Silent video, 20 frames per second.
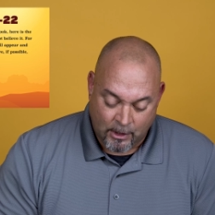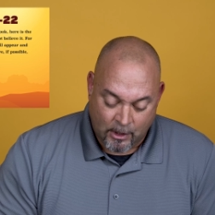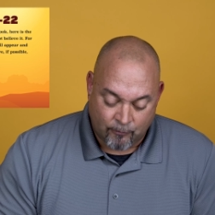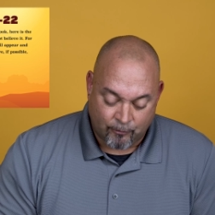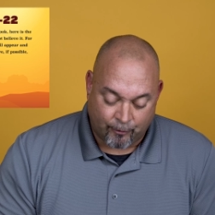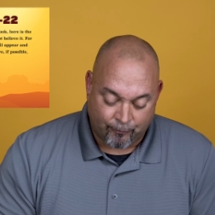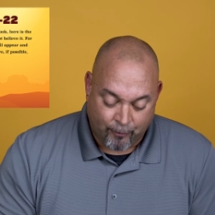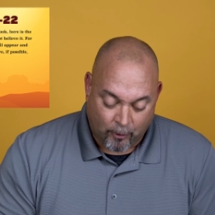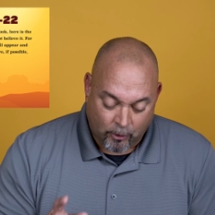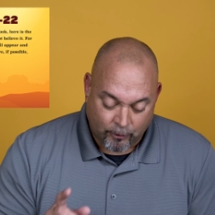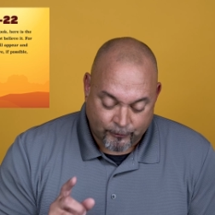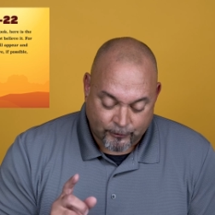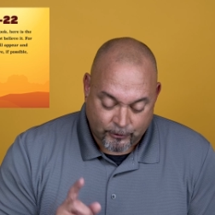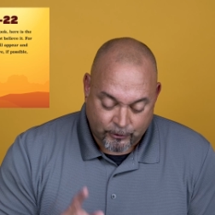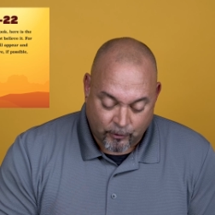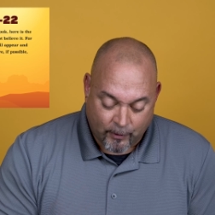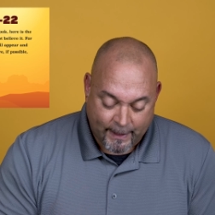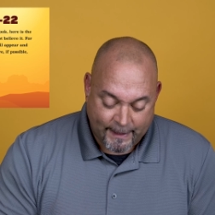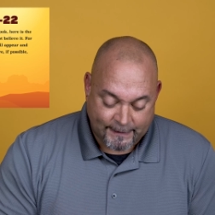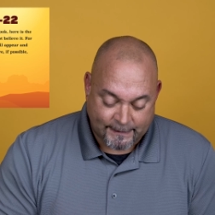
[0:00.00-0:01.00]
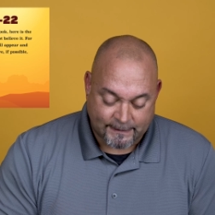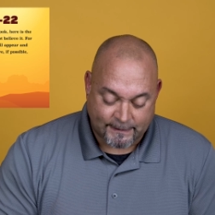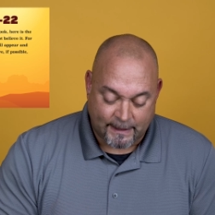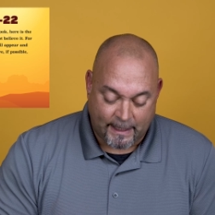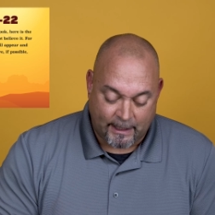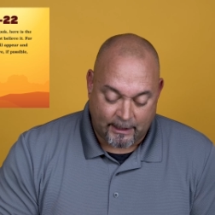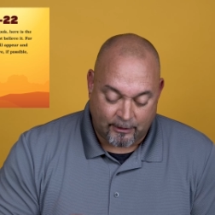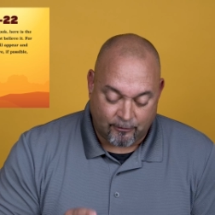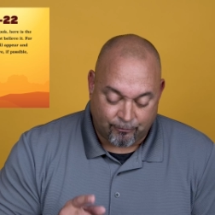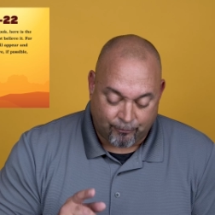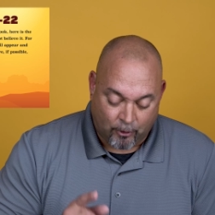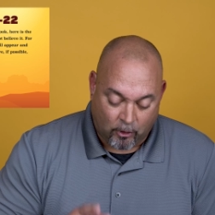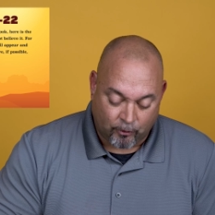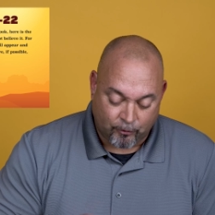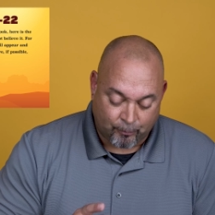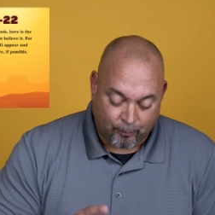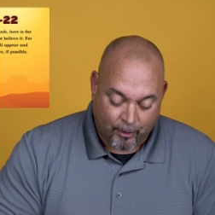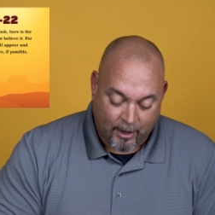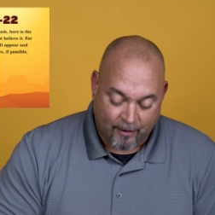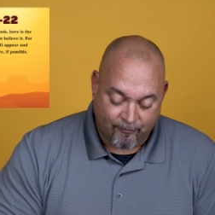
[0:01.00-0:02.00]
For false Christs and
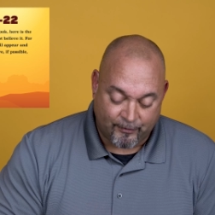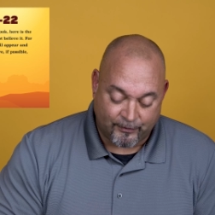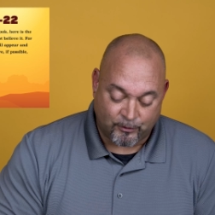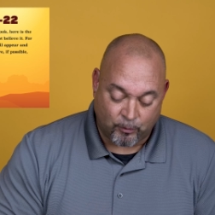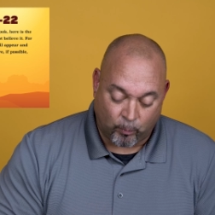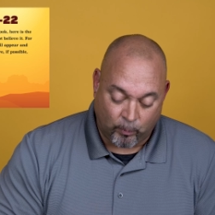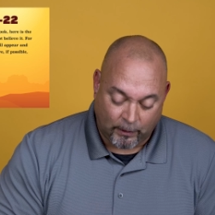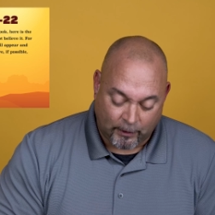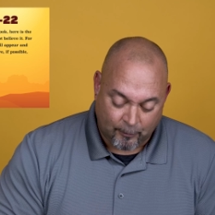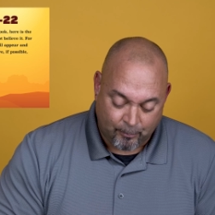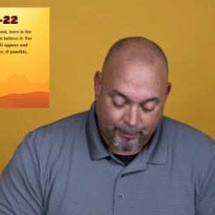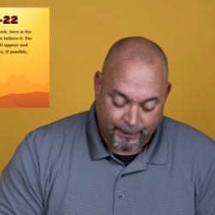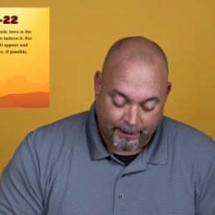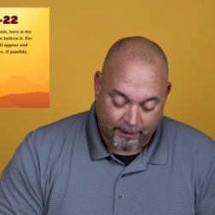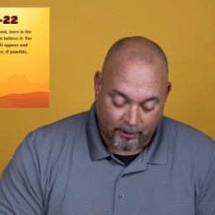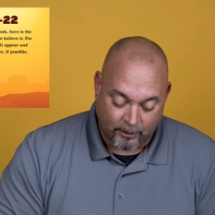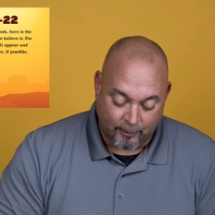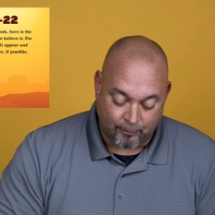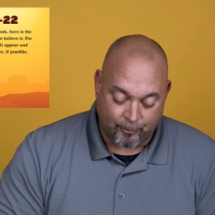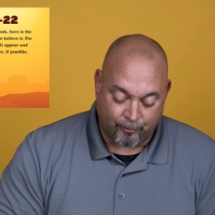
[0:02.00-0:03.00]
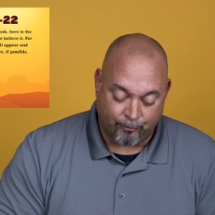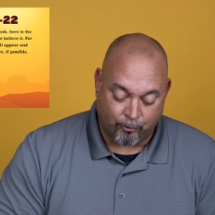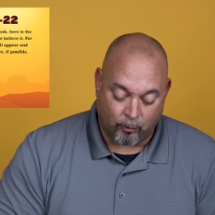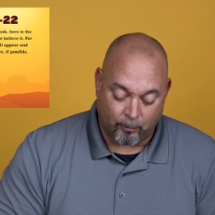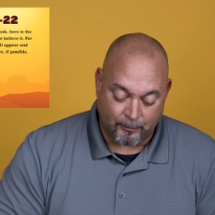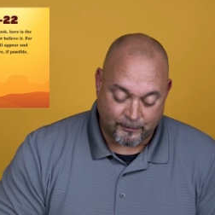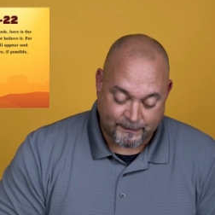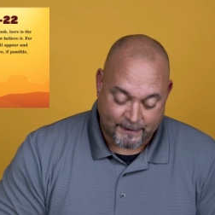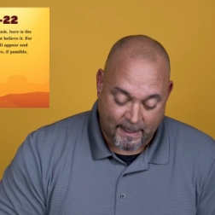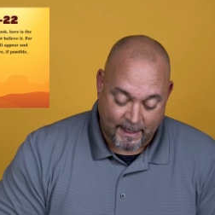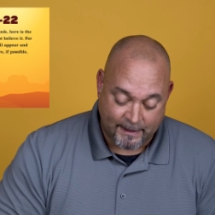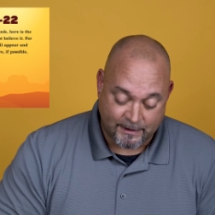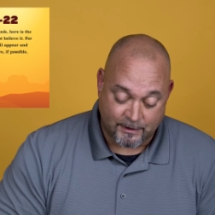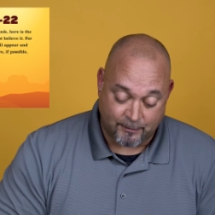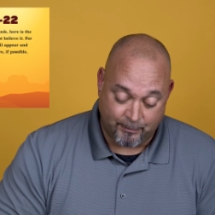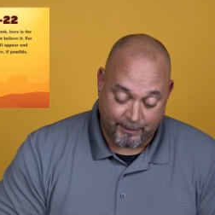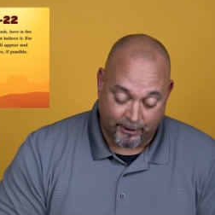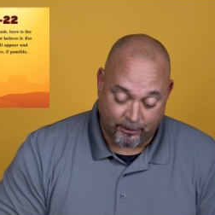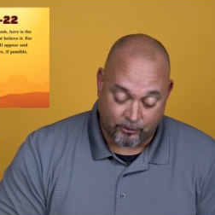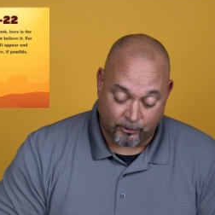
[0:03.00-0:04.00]
false prophets will appear and perform signs
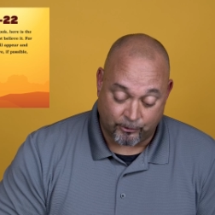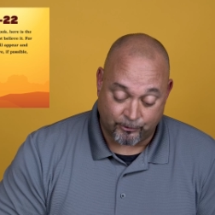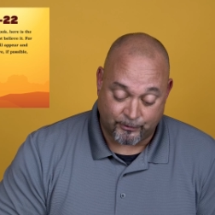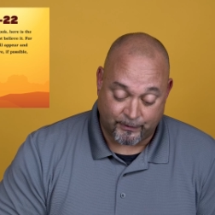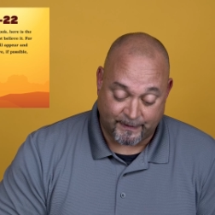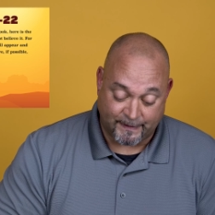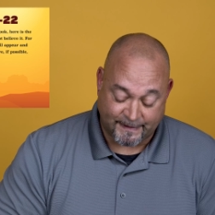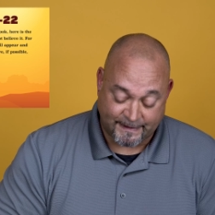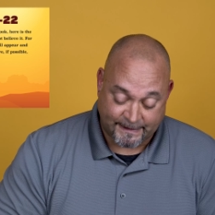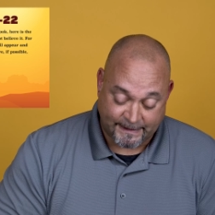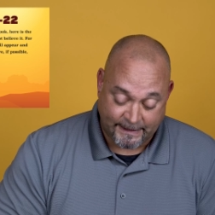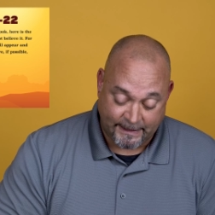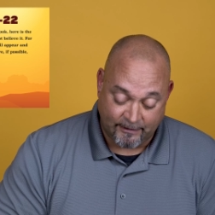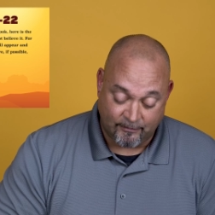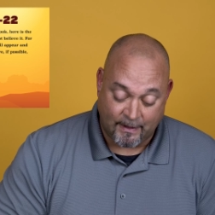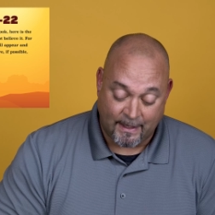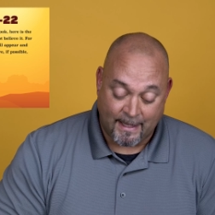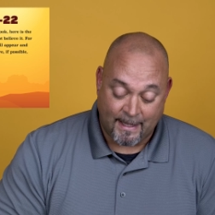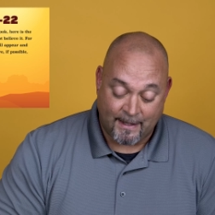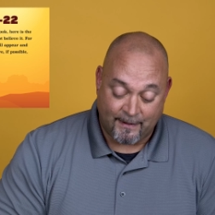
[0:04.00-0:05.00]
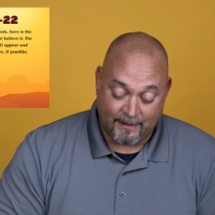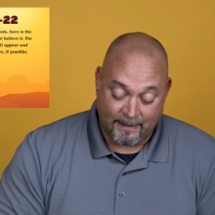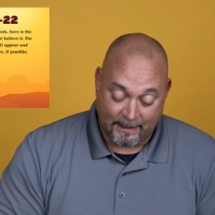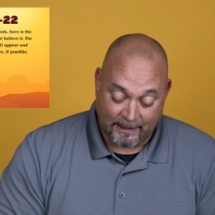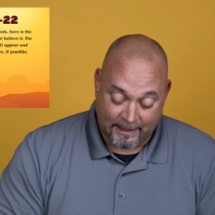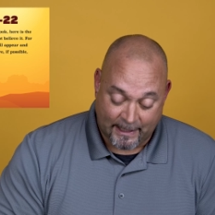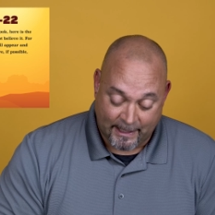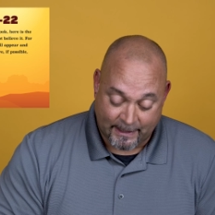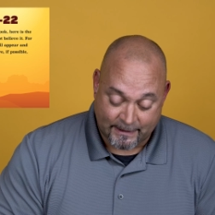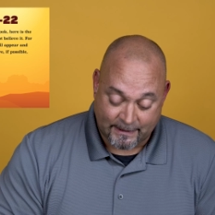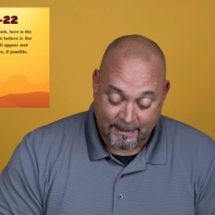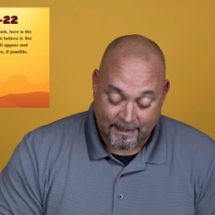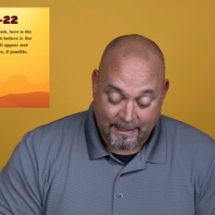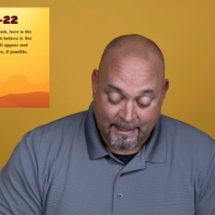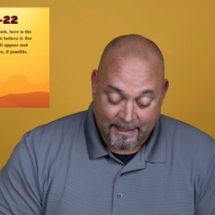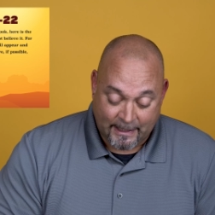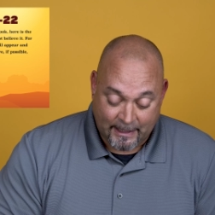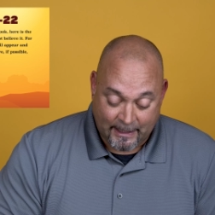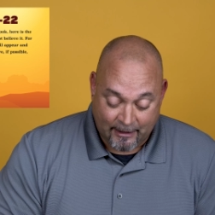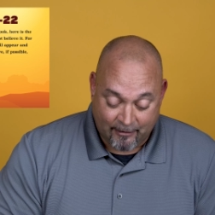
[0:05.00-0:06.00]
and miracles to deceive the elect
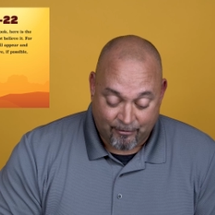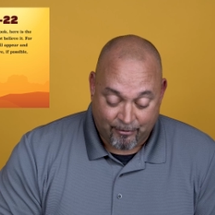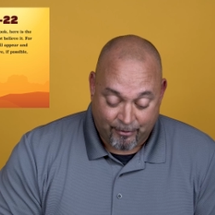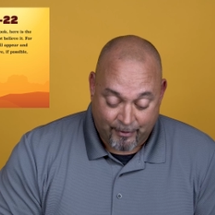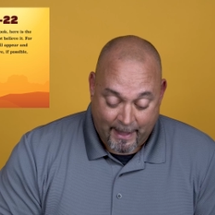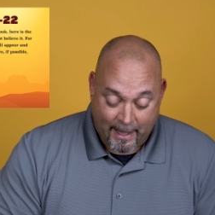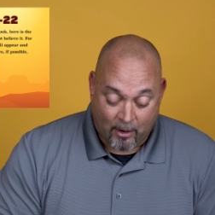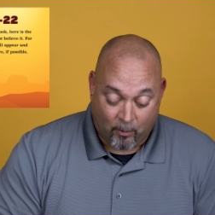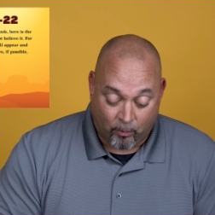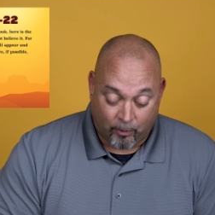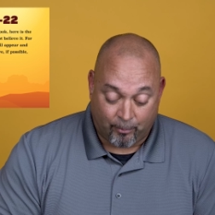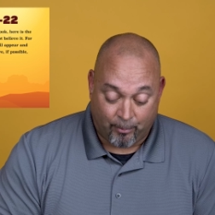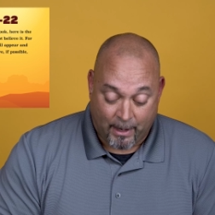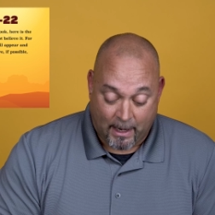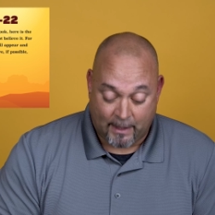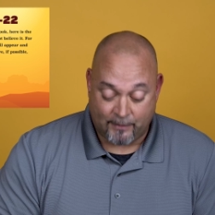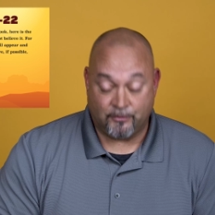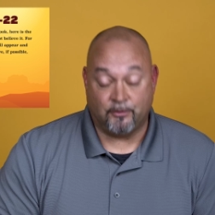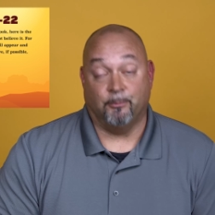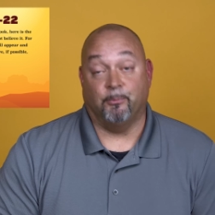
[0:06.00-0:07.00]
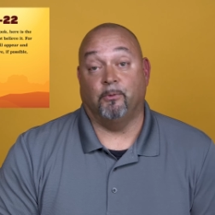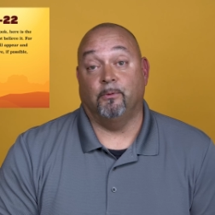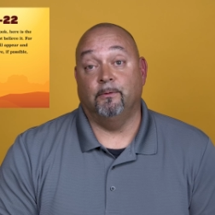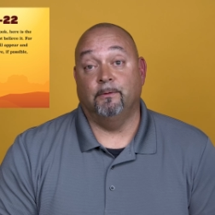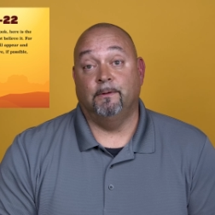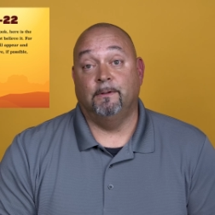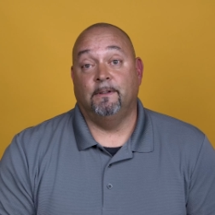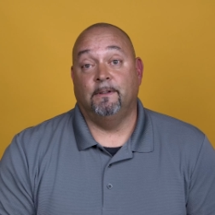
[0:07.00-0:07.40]
if that were possible.